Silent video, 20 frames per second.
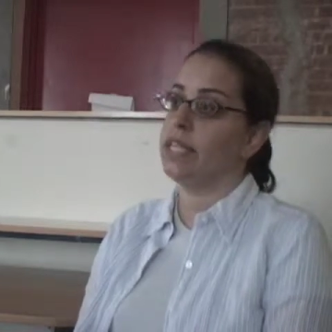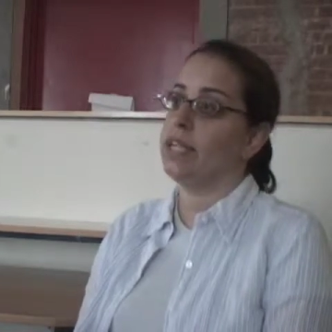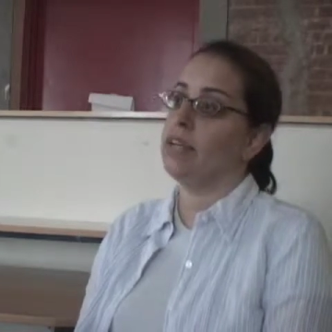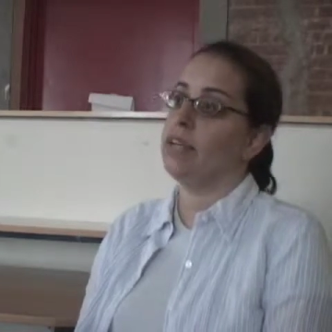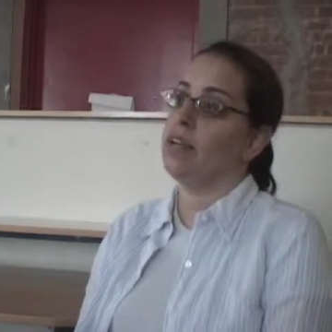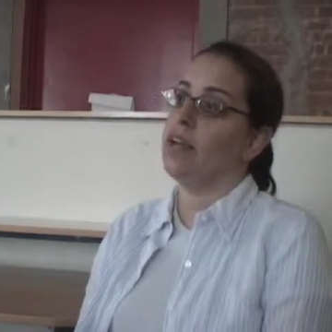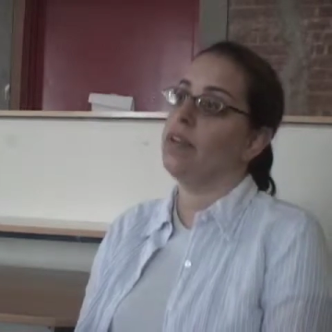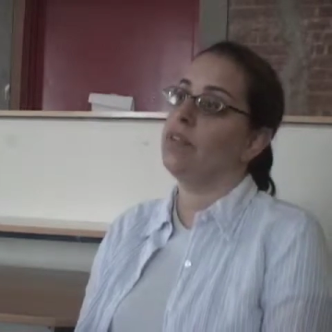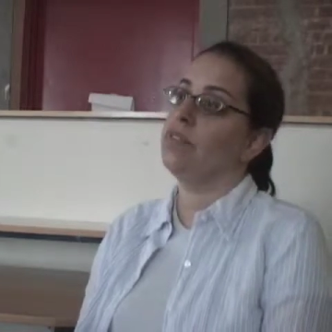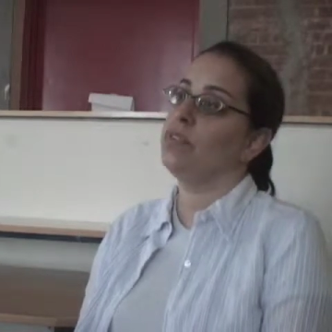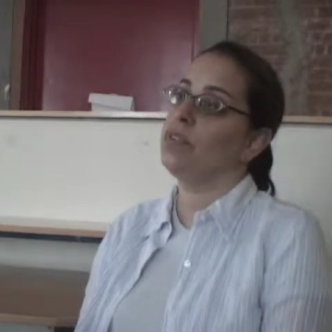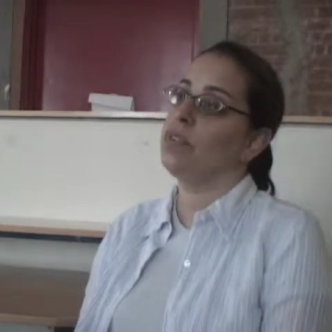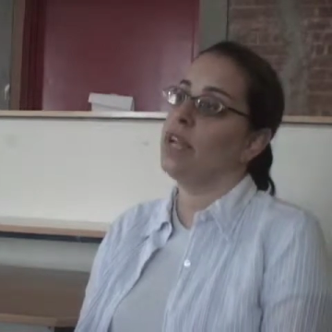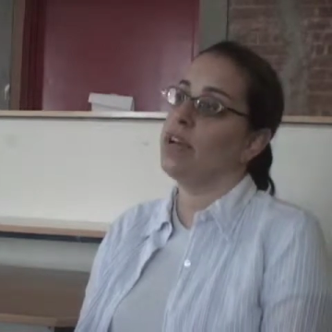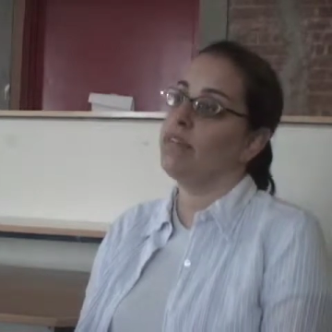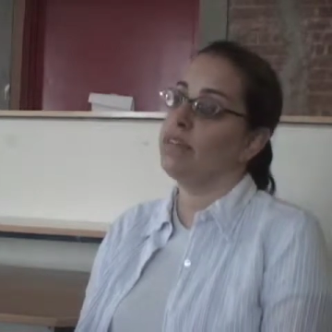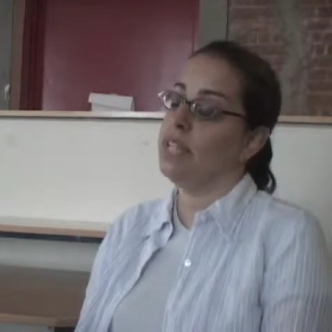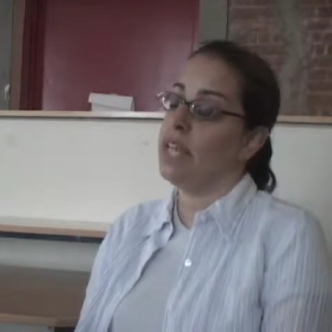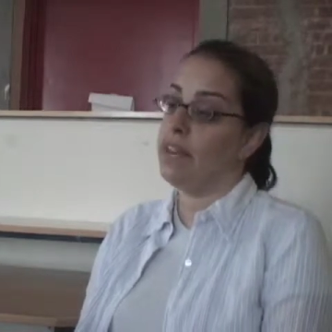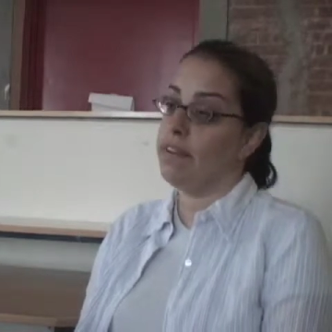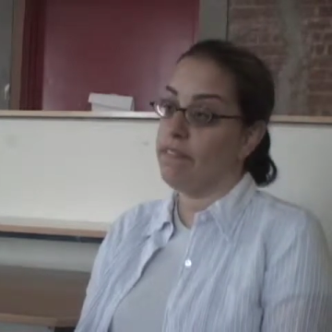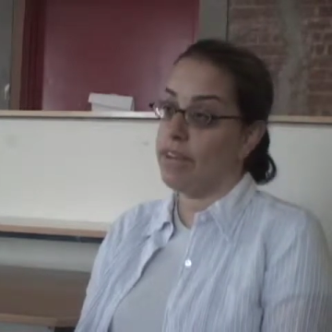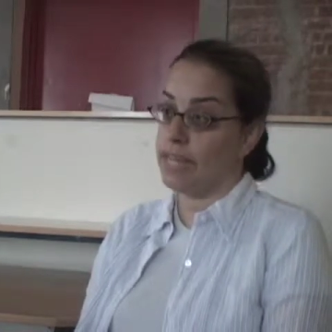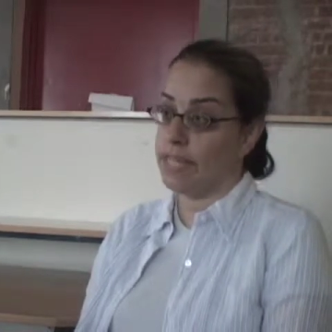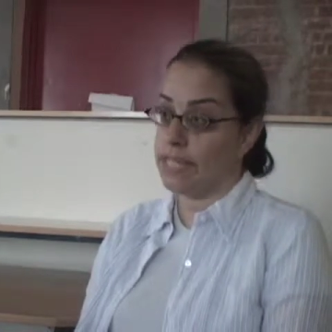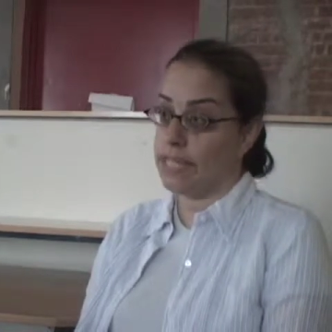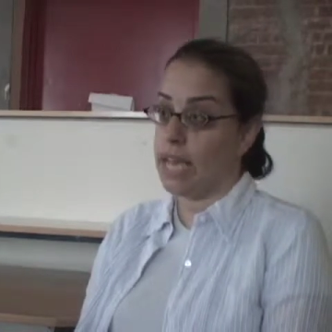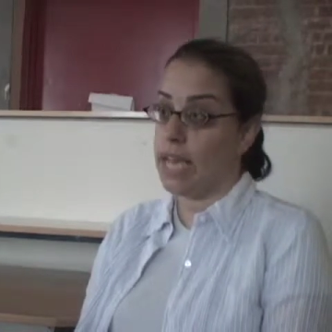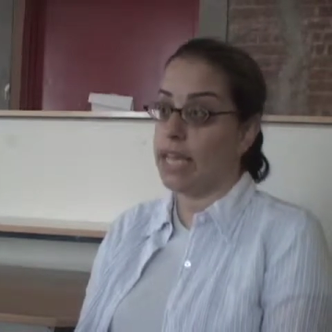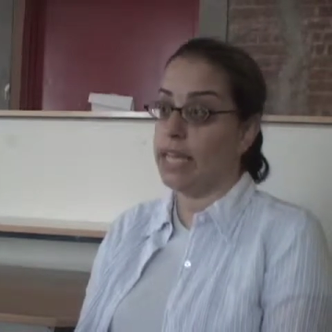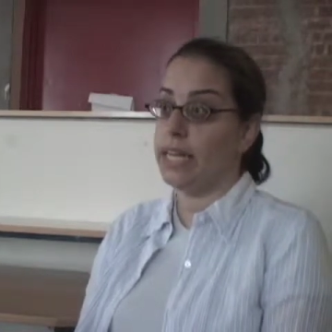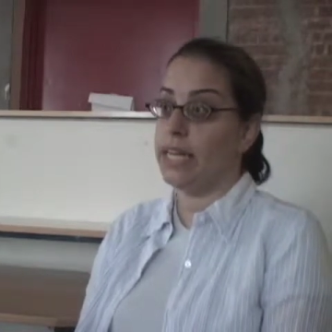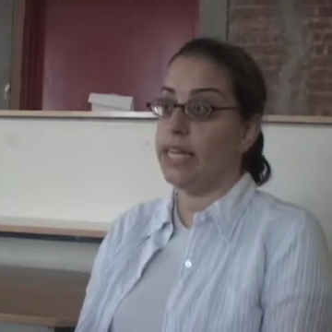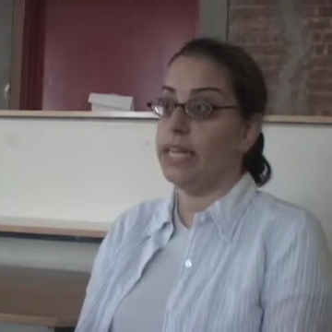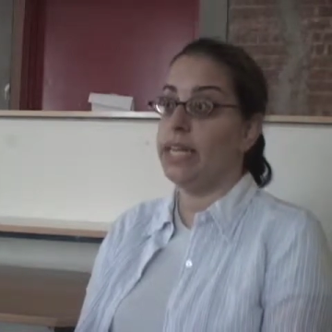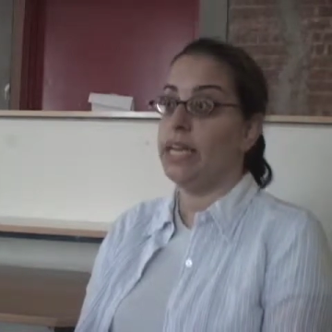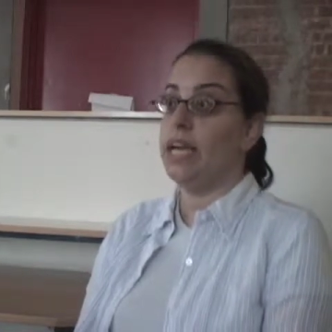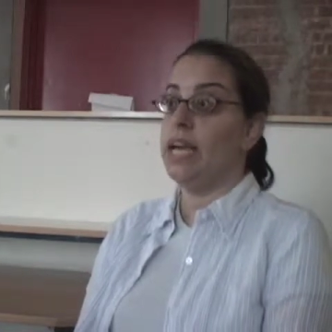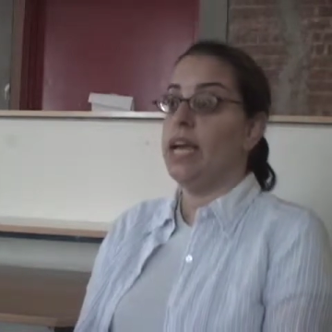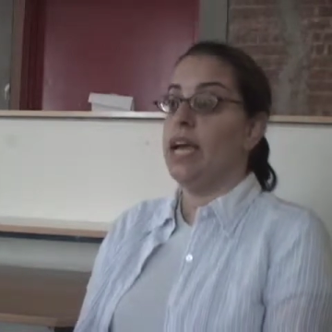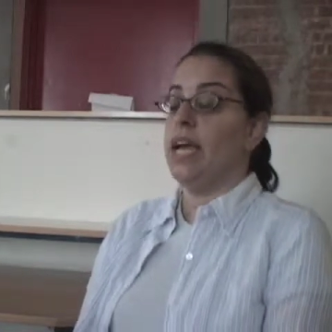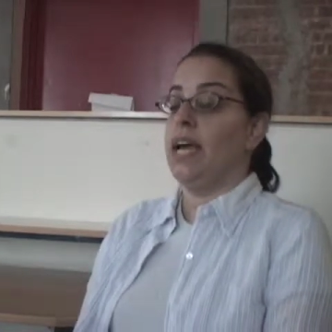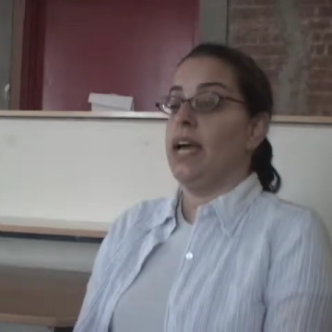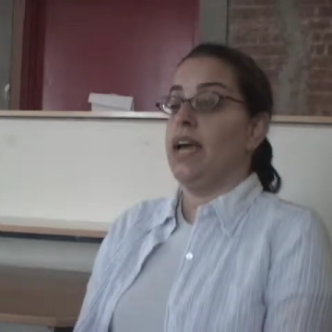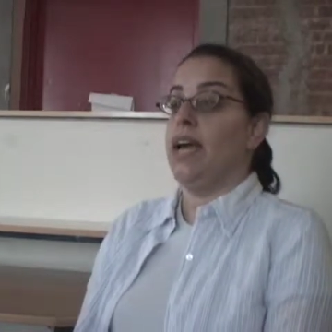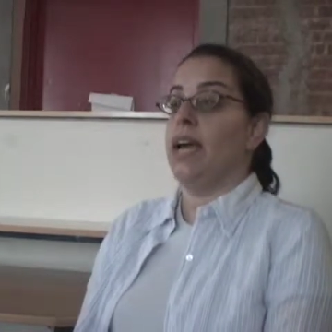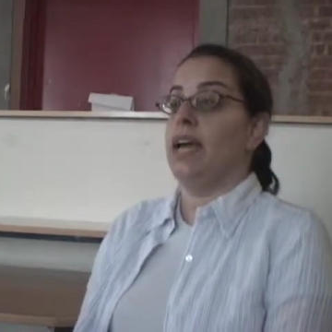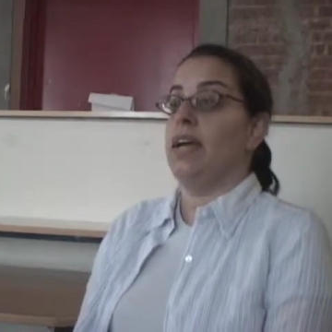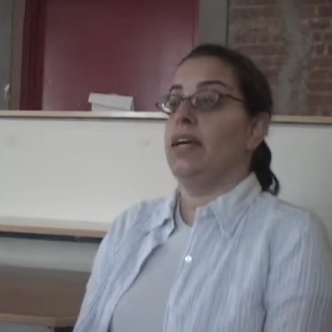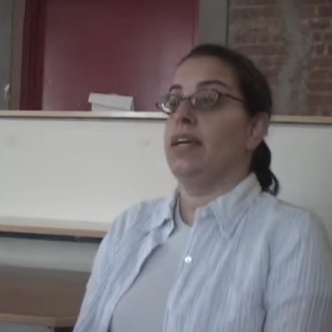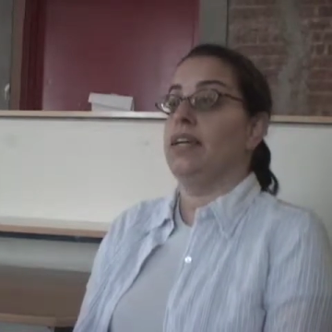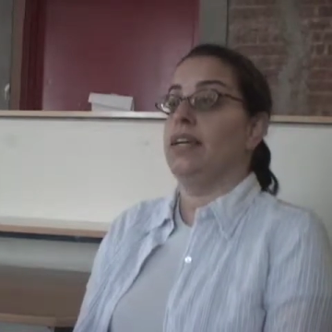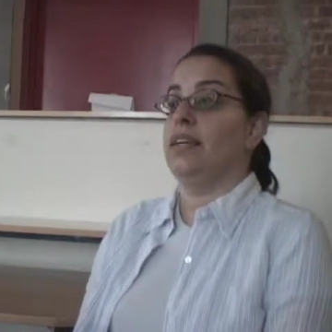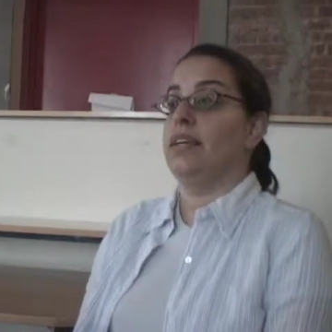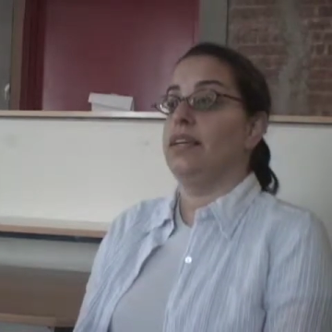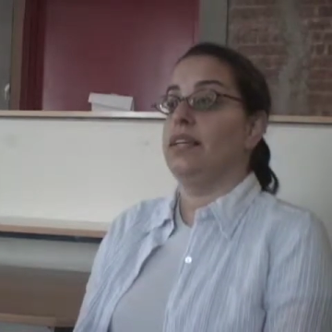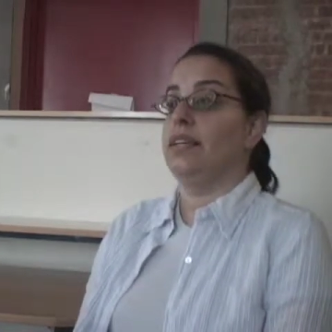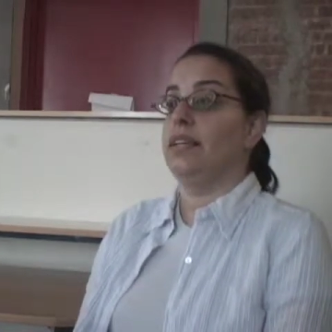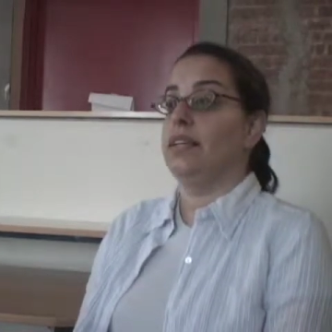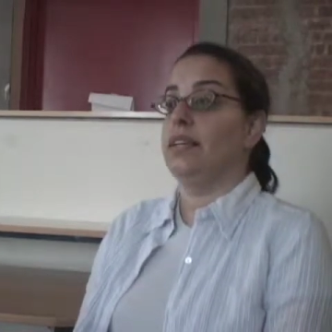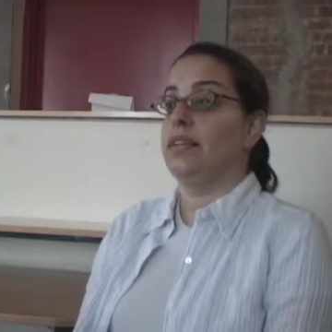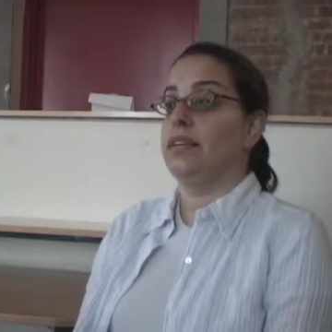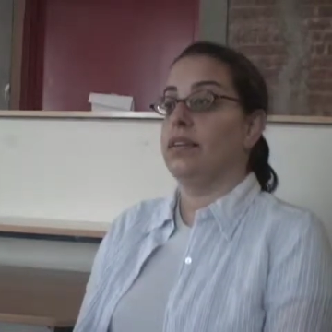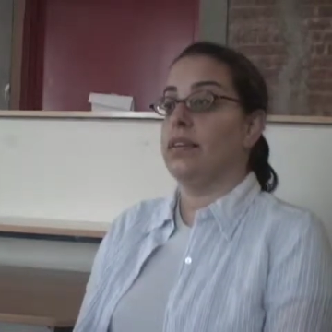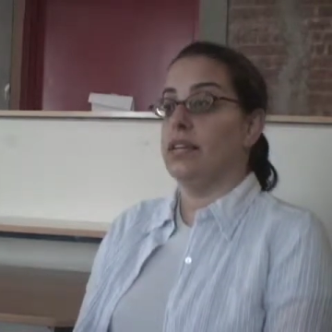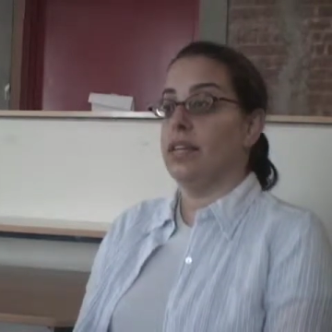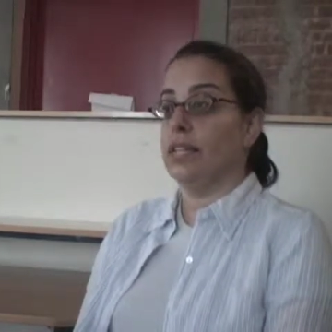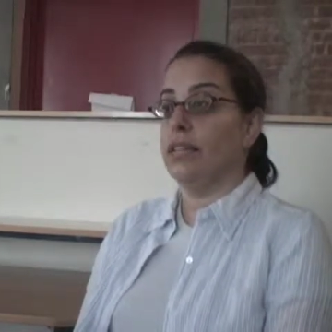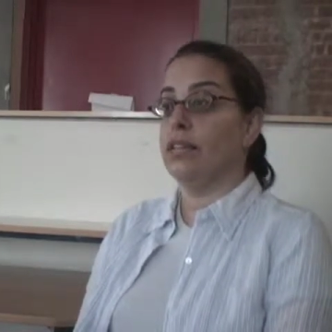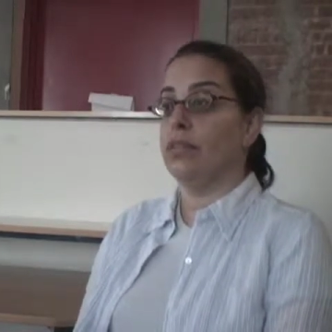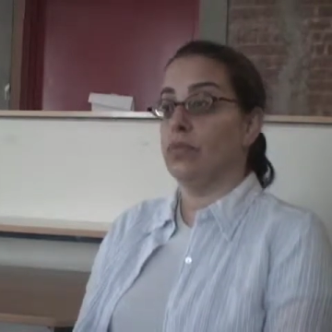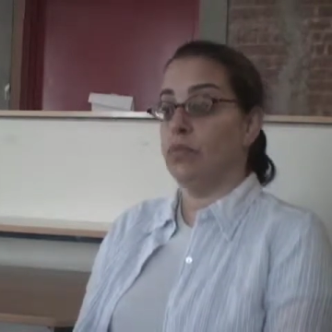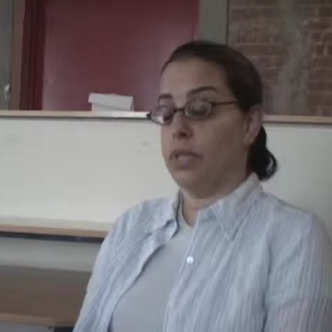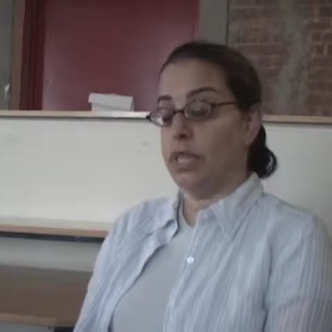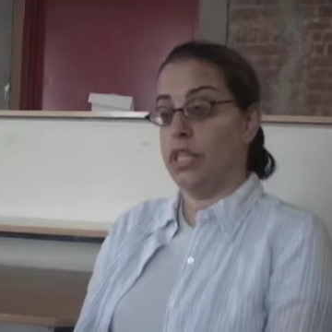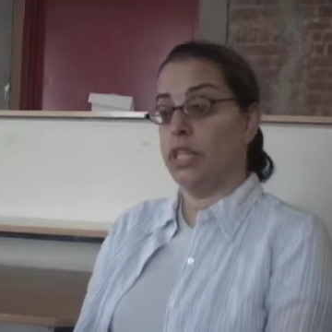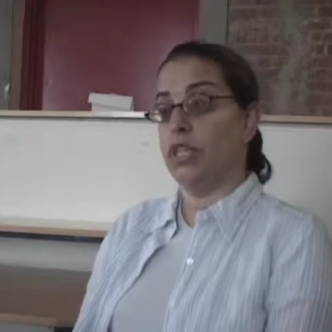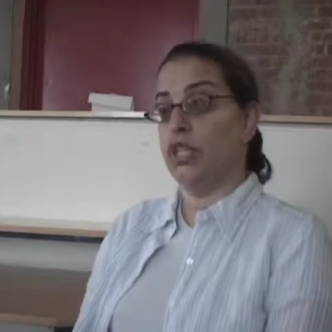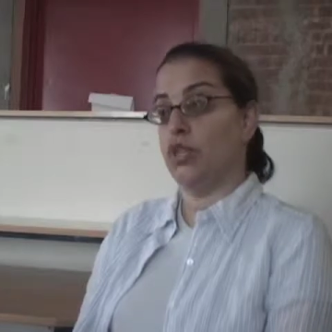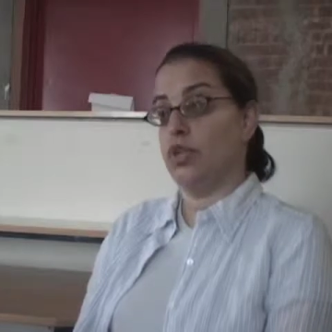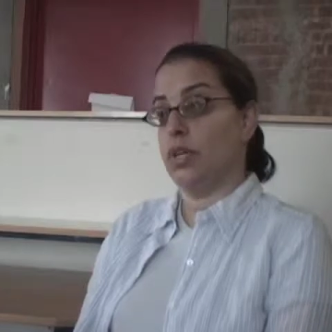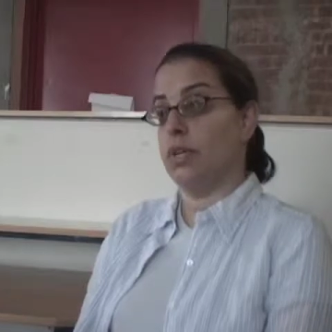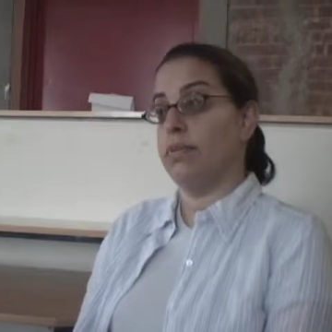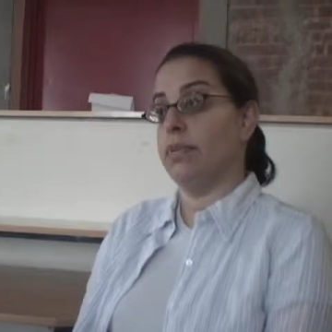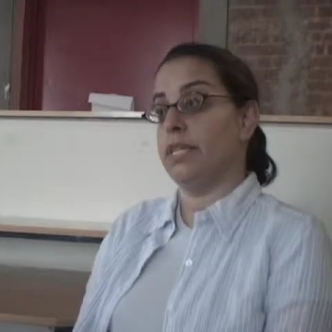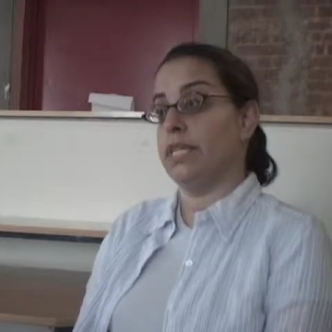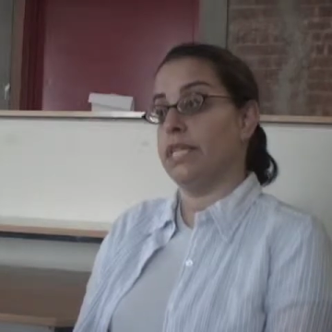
You can have a lot of anxiety within the dream